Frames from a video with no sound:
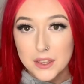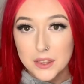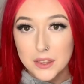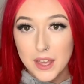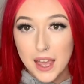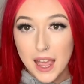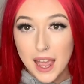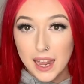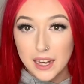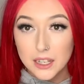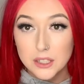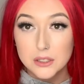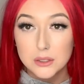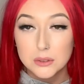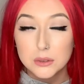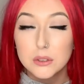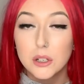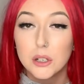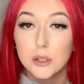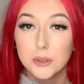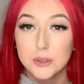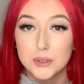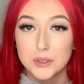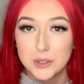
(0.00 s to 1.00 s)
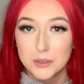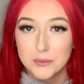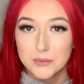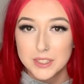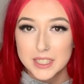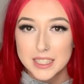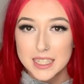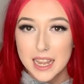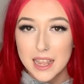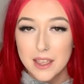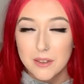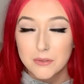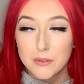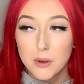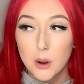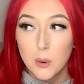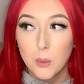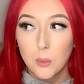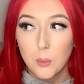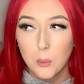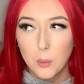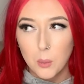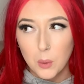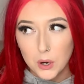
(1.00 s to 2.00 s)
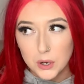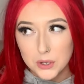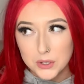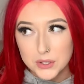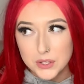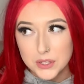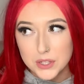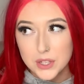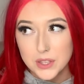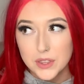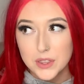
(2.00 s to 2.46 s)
the actual cause of death was